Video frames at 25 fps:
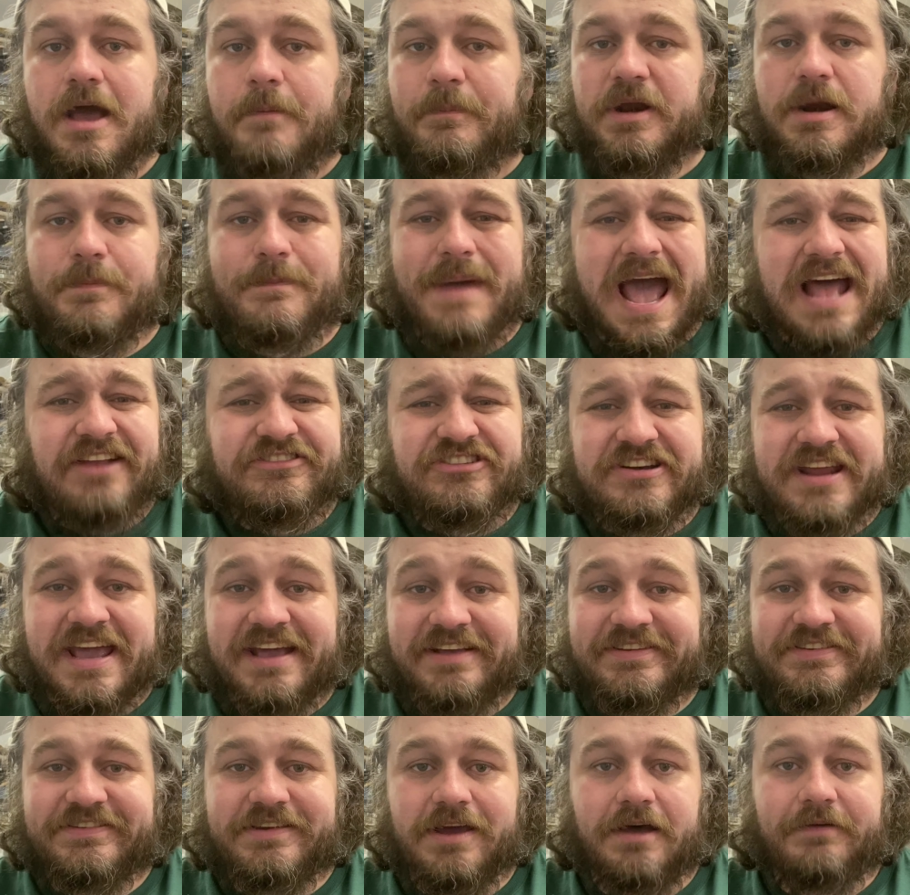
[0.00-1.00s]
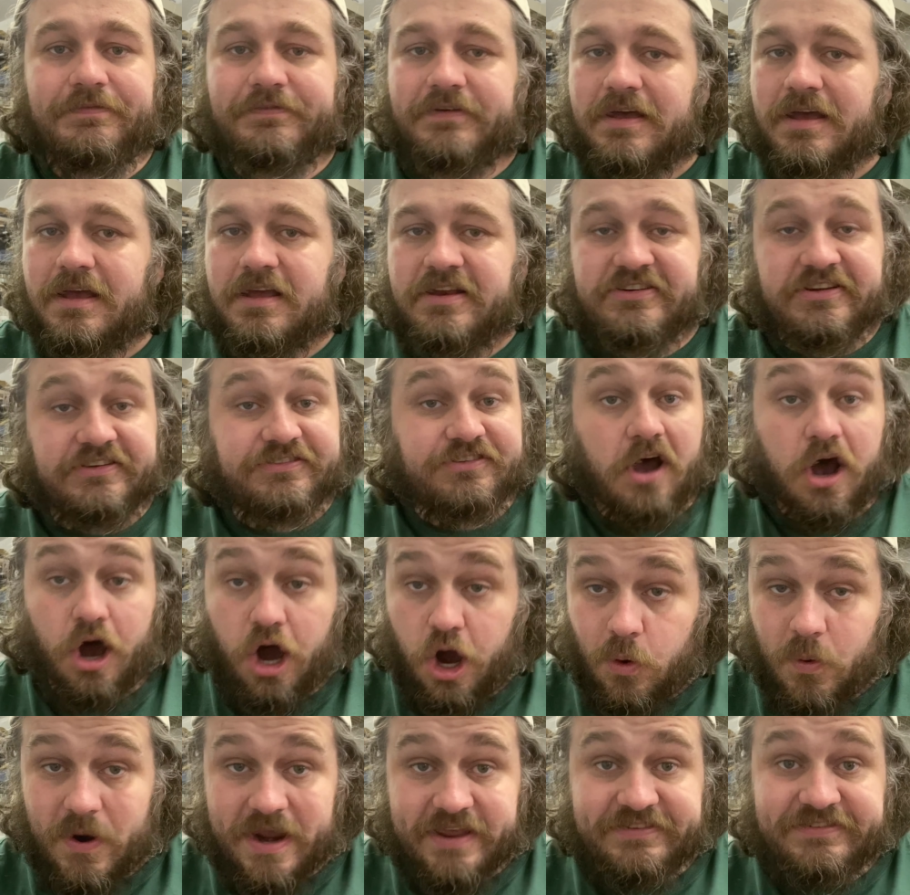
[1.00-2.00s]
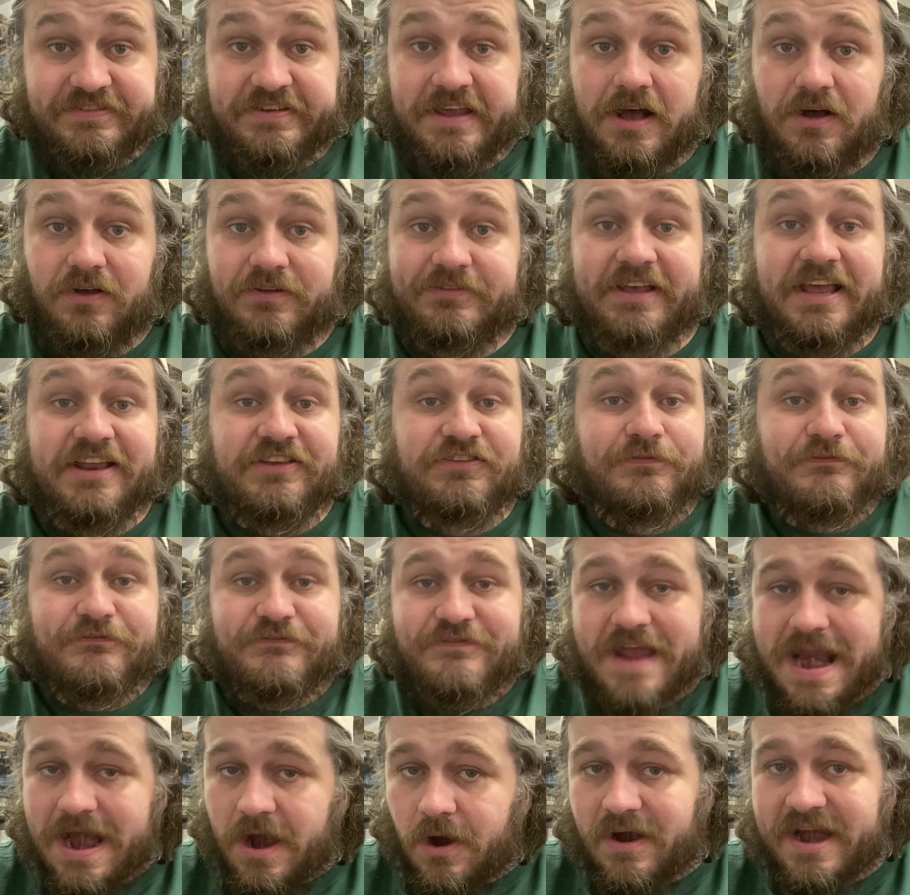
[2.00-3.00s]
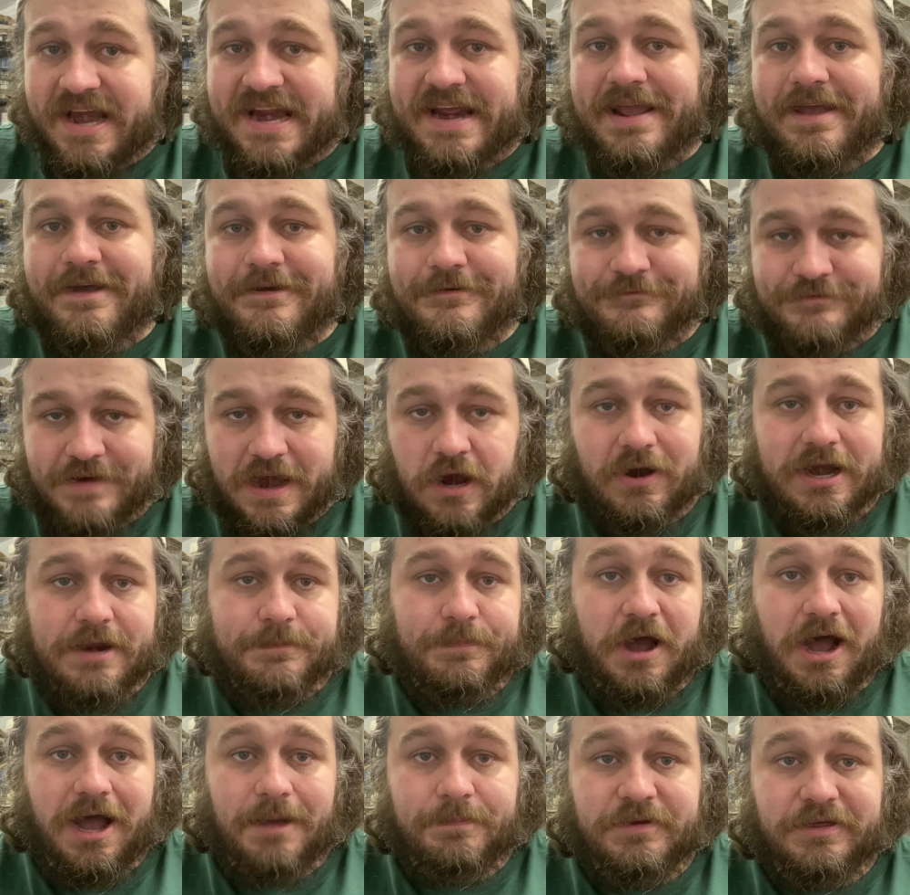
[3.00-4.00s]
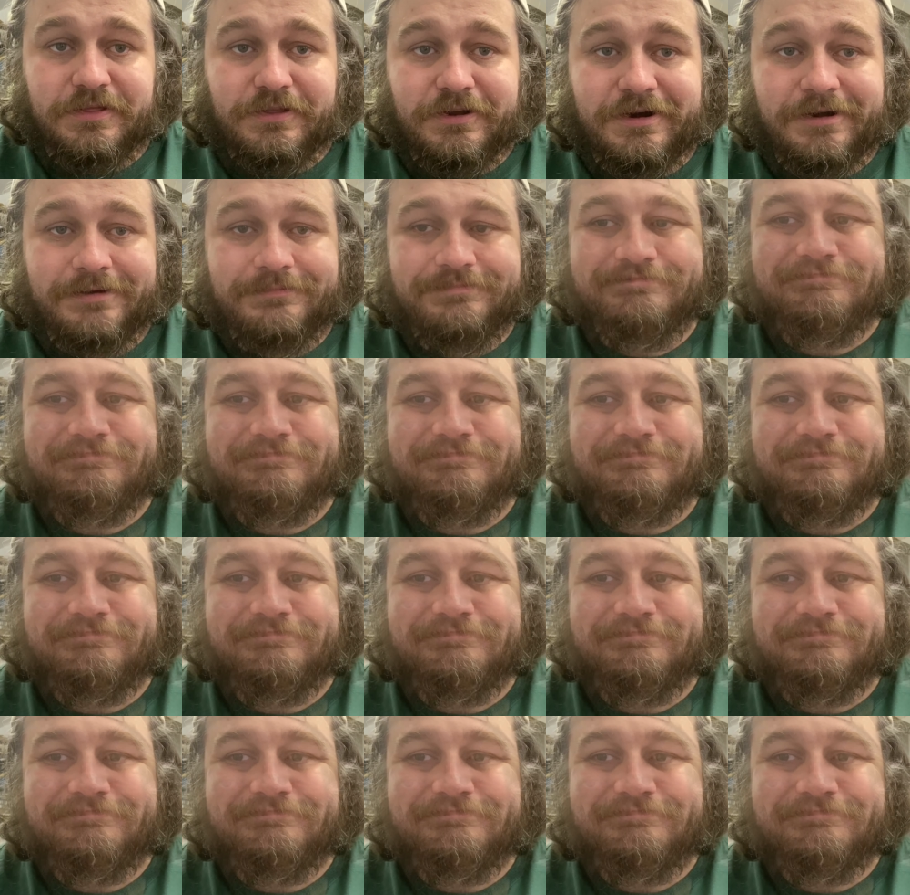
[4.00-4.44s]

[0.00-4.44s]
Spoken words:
But Imaginext stuff just always sells. It's very, very popular.